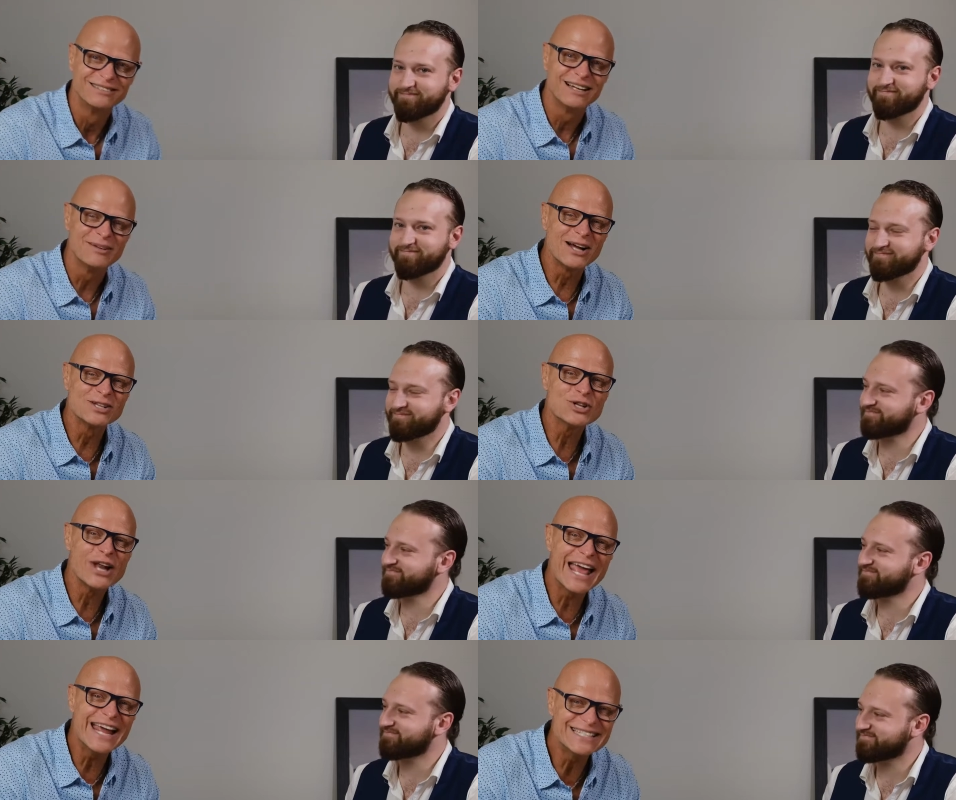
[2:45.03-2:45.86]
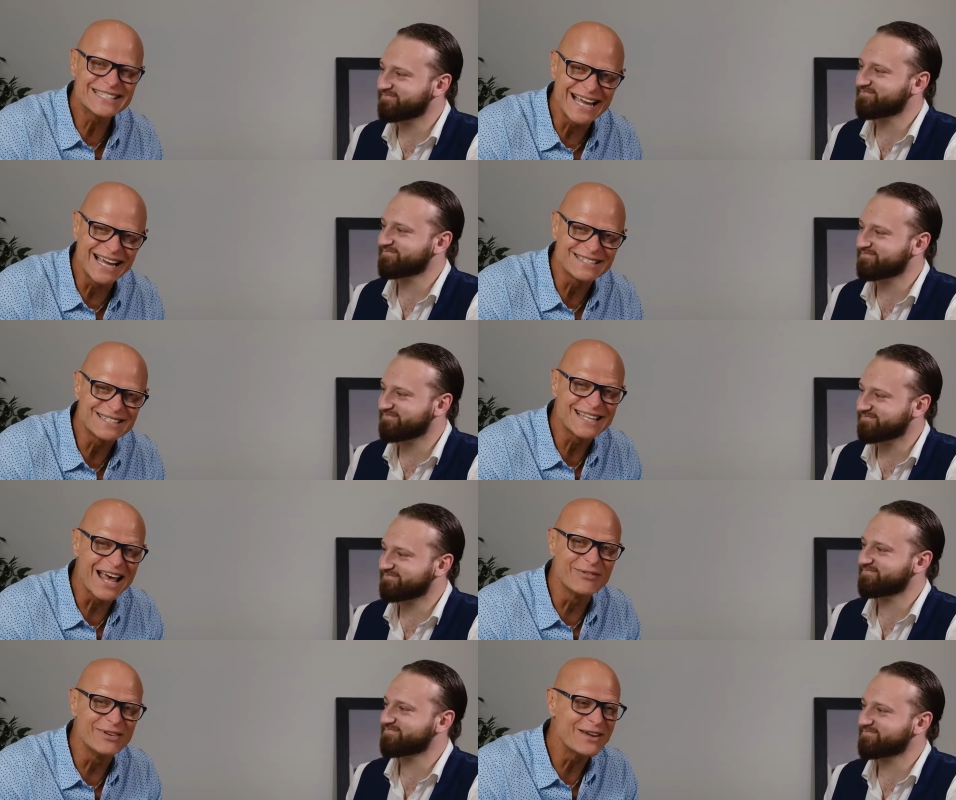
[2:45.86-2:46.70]
Speaker 1: Imagine 8 cents,
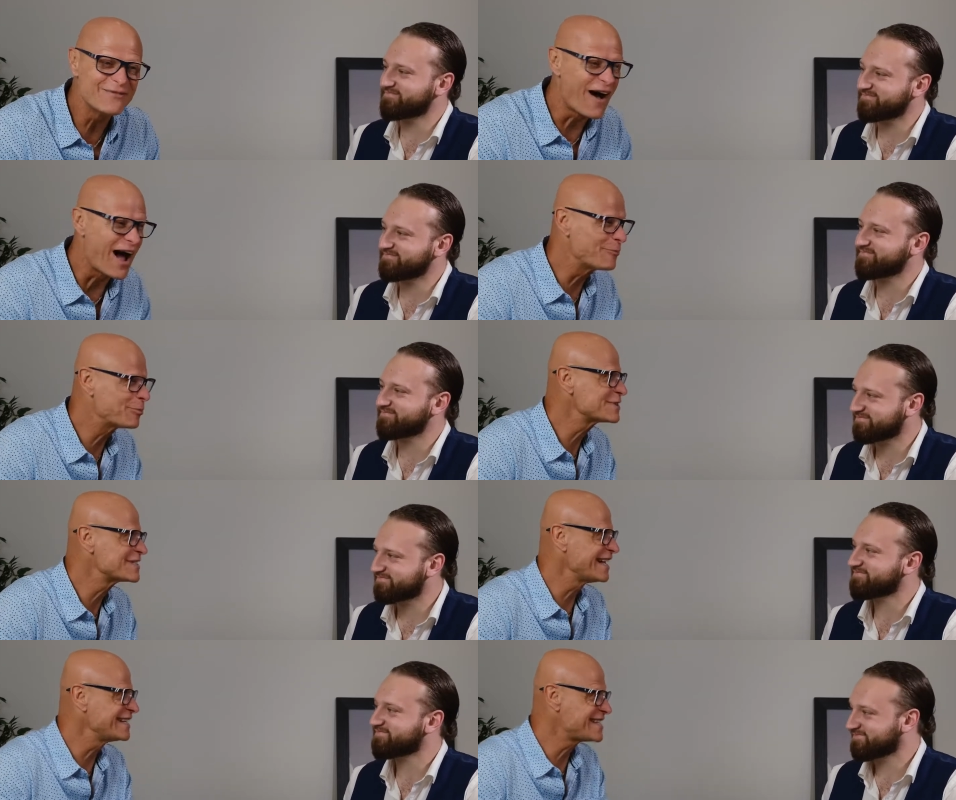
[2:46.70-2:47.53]
75%